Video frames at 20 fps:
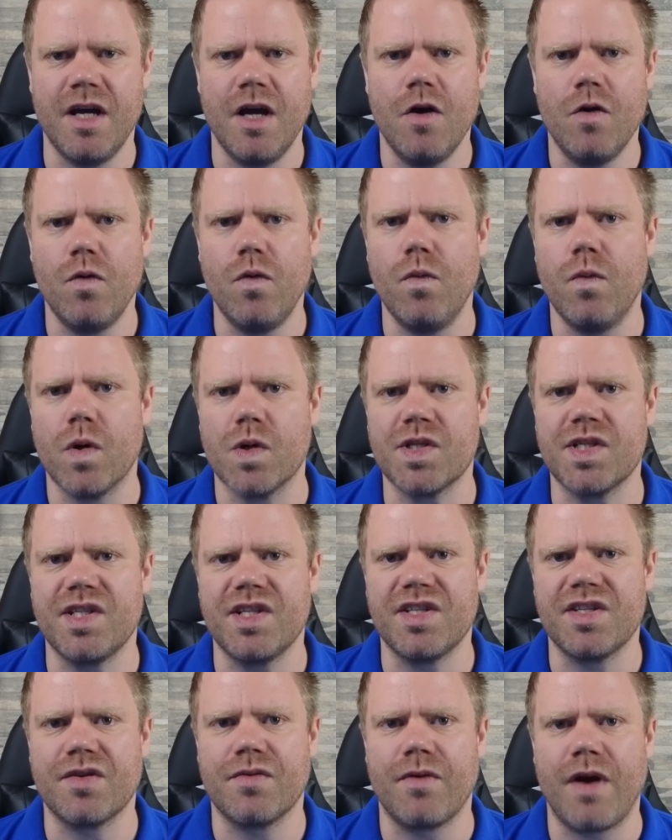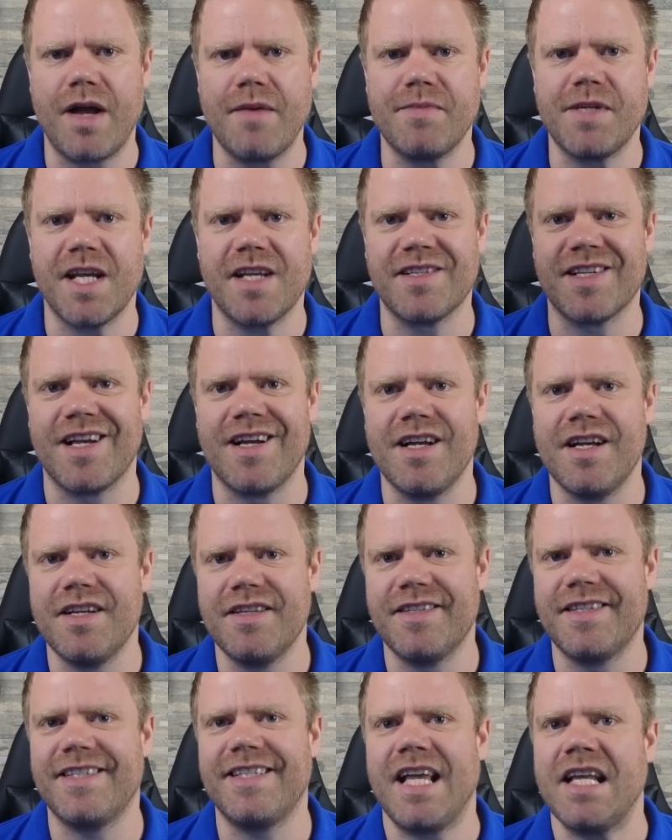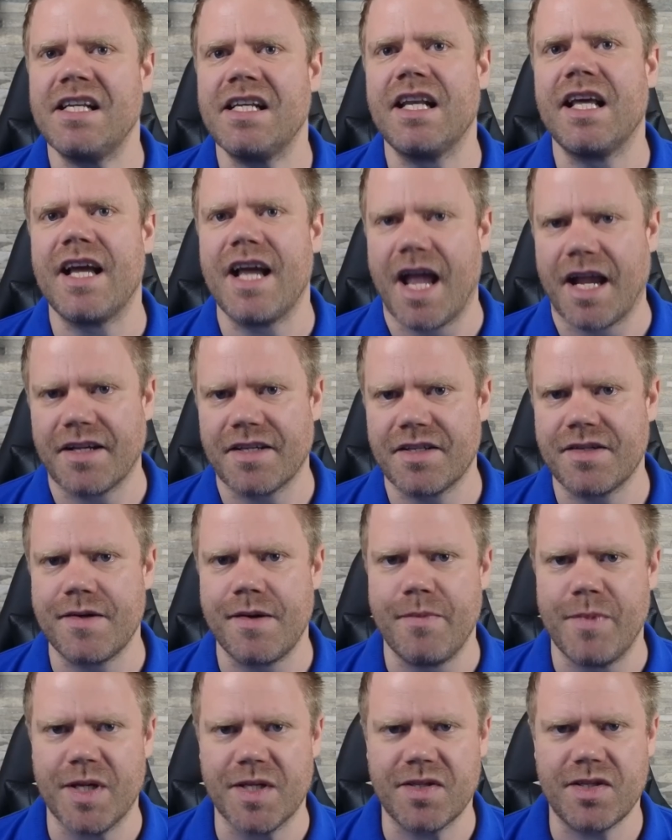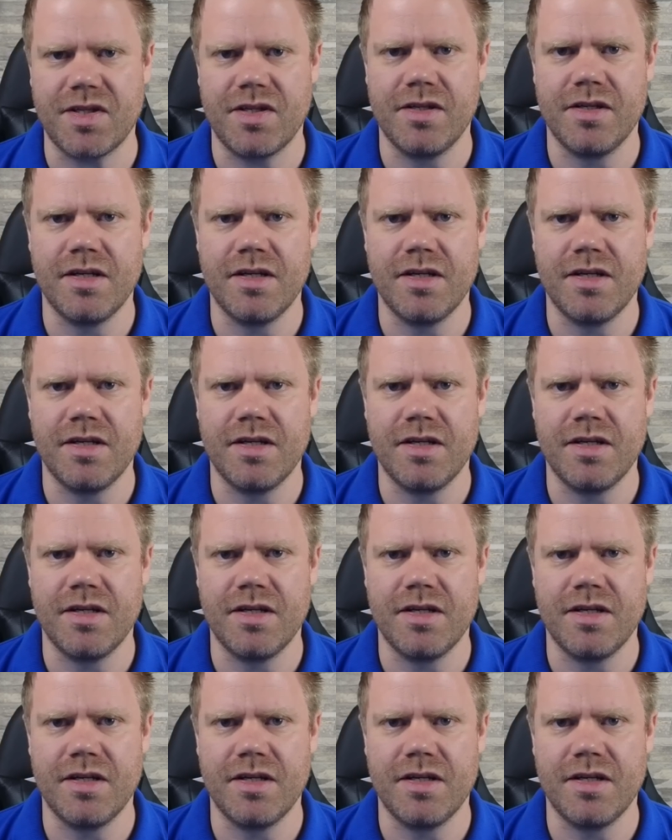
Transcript: who was described as a settler extremist.